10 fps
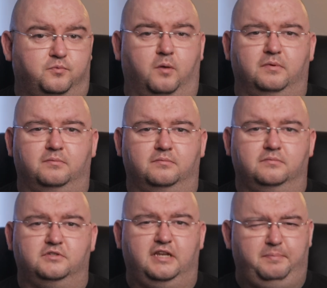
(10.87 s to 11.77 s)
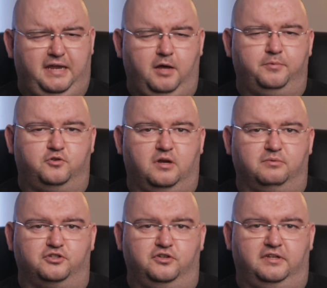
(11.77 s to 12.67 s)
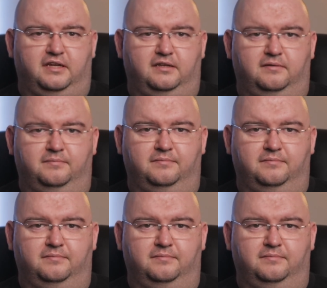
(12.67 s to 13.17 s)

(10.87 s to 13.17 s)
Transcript: problem, so let me help you troubleshoot it.